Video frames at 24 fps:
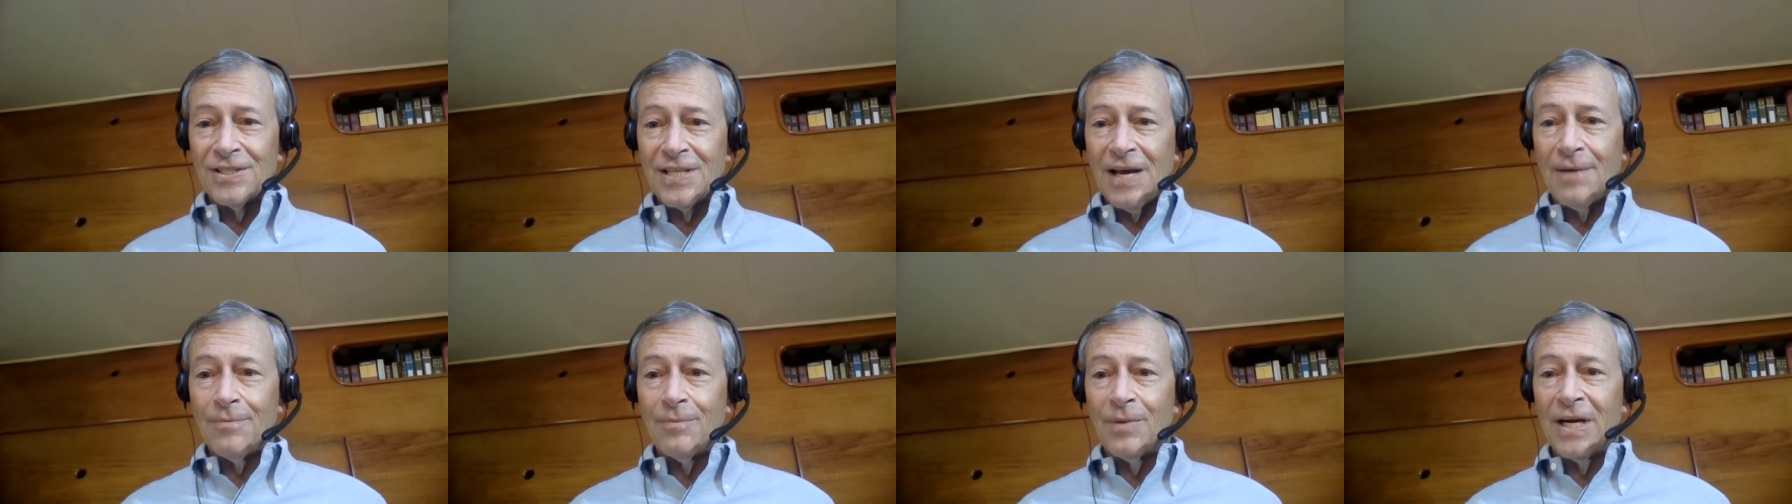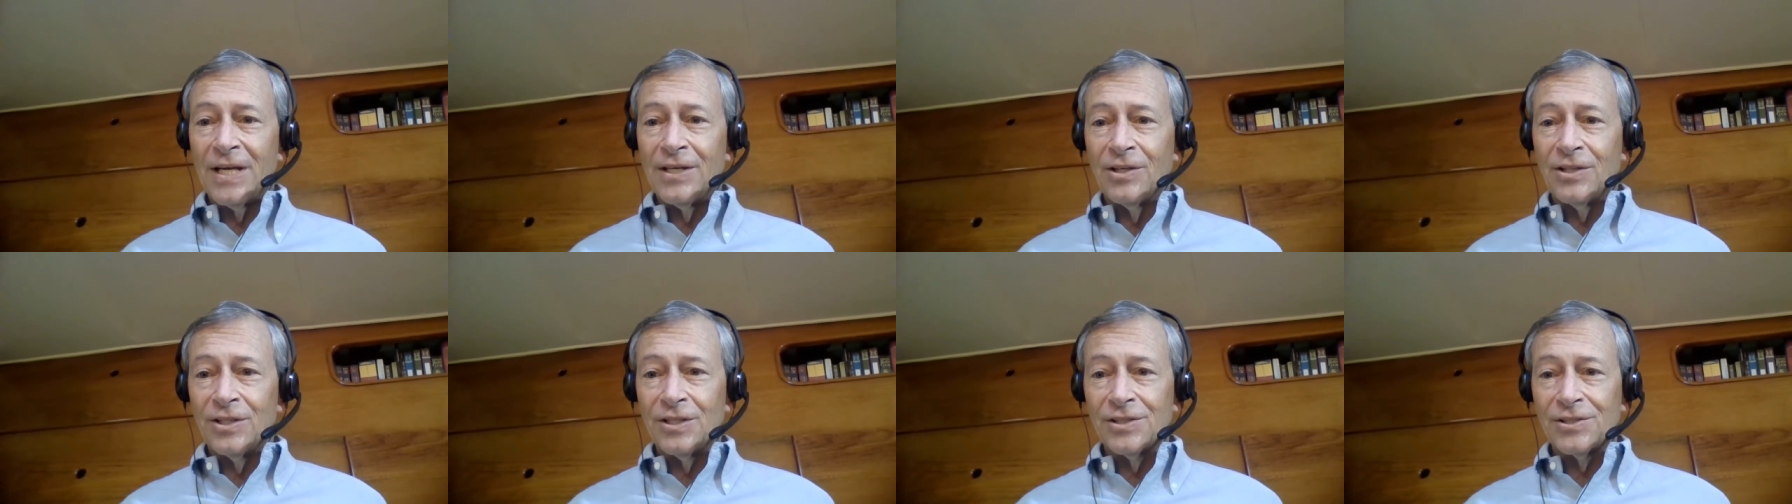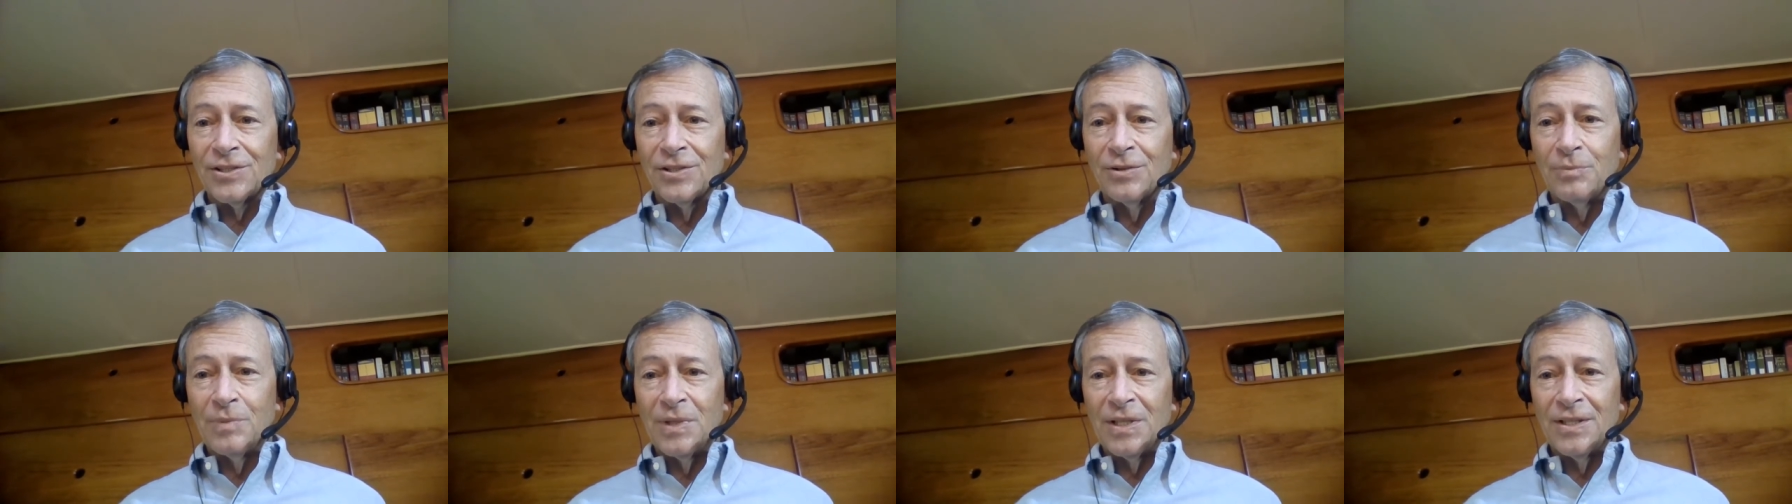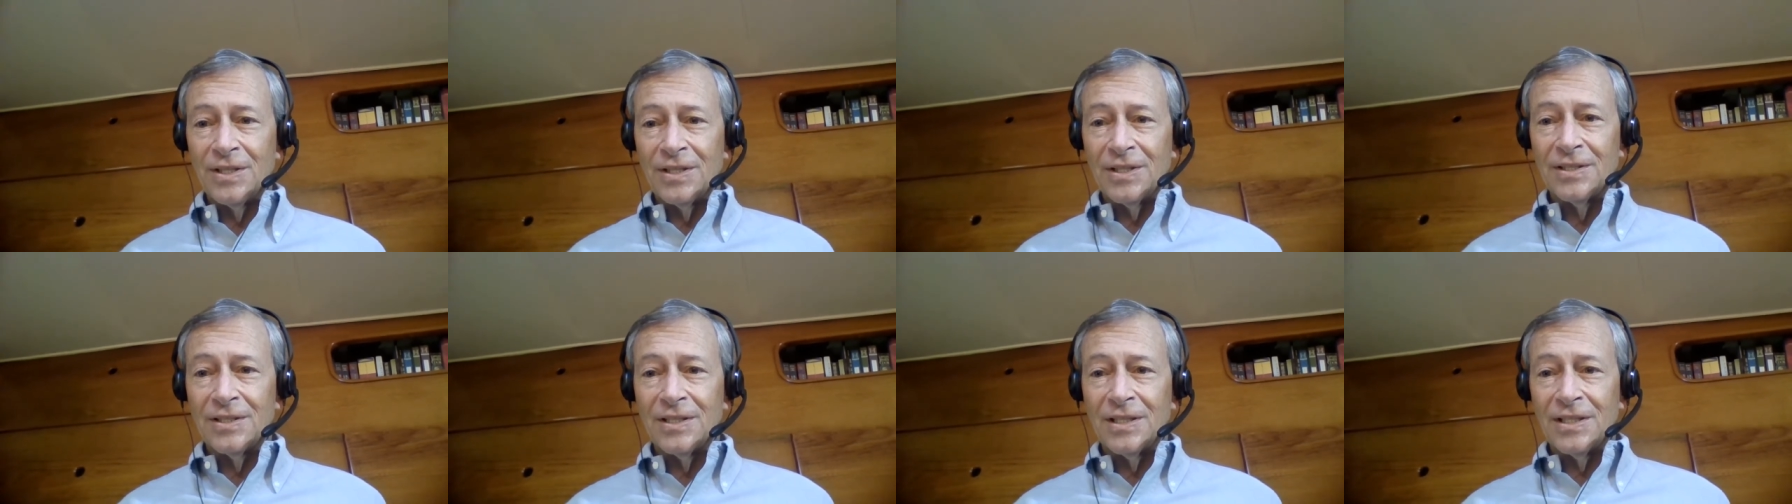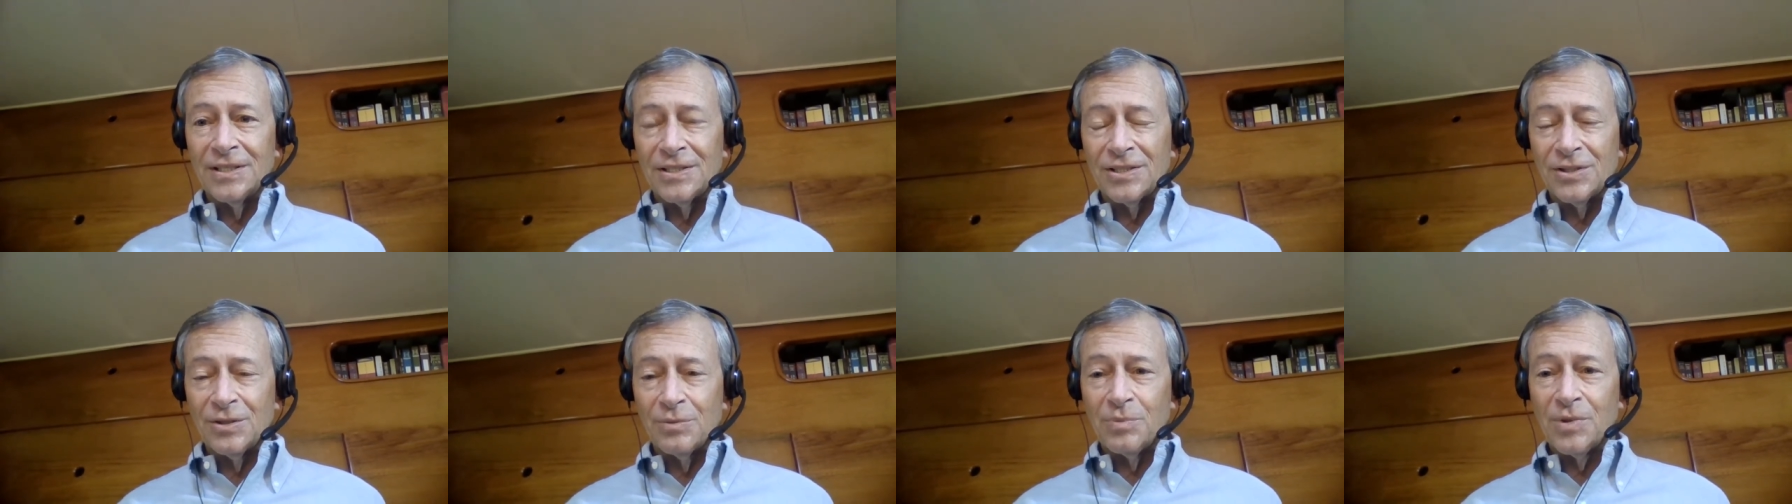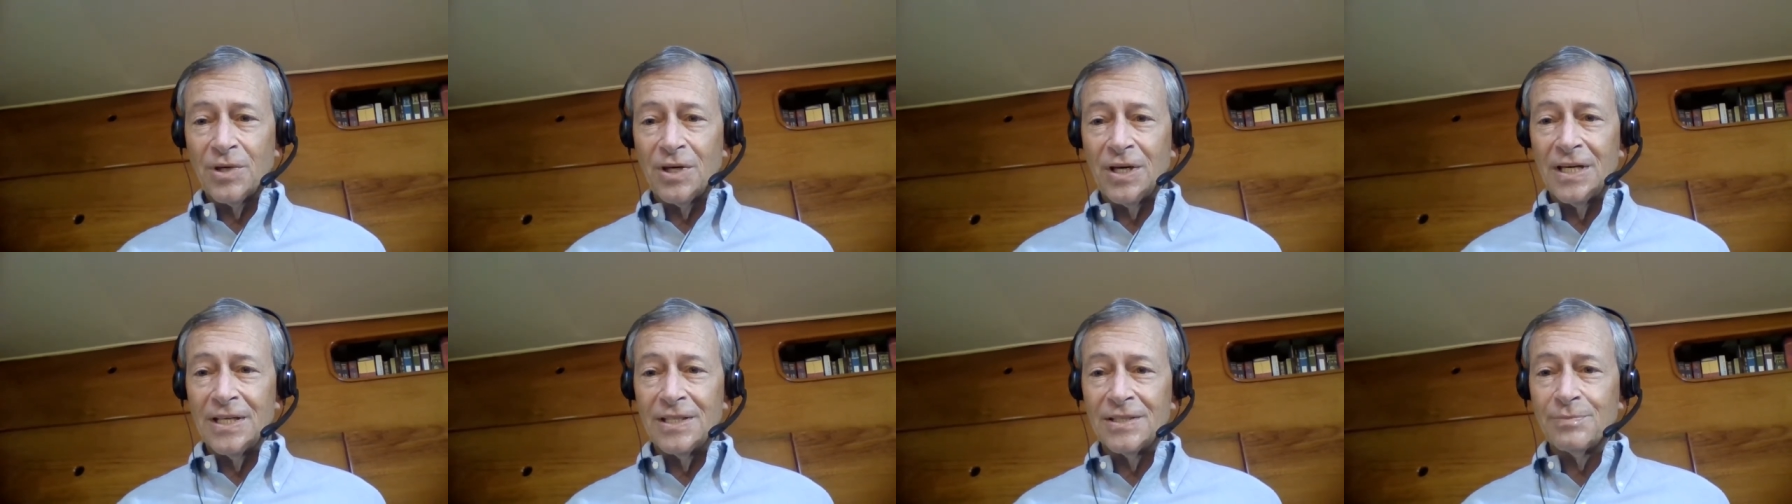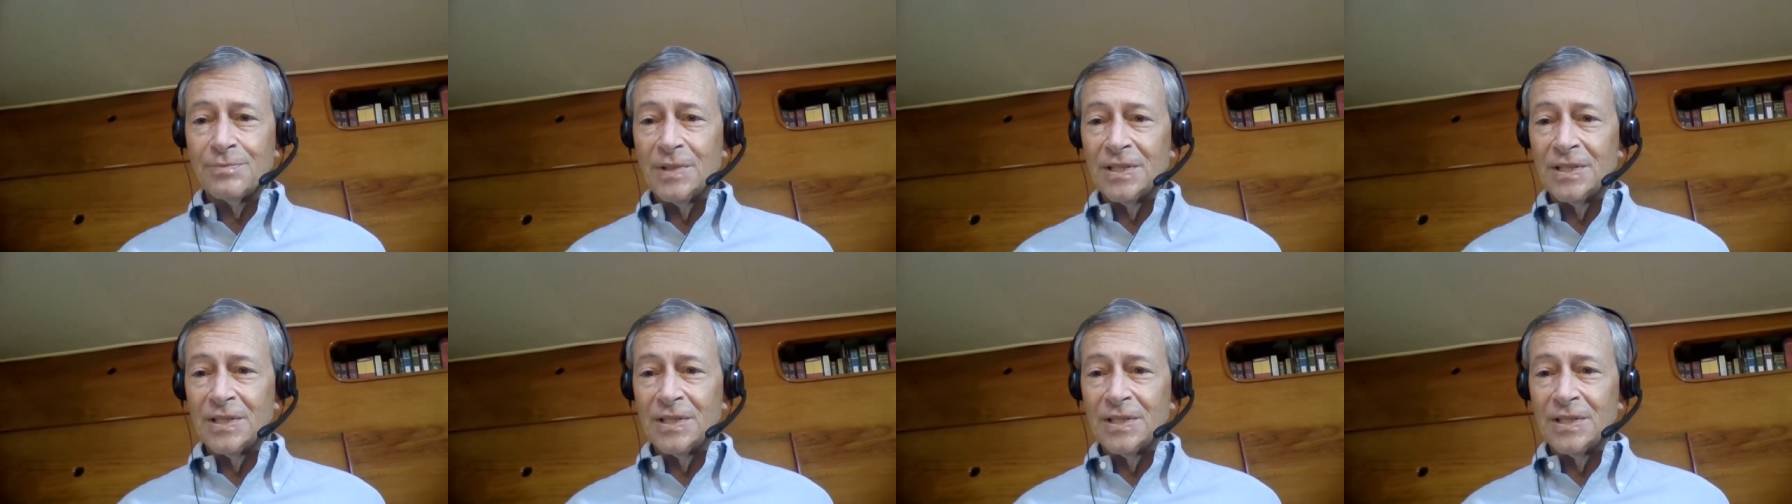that might also be a surprise,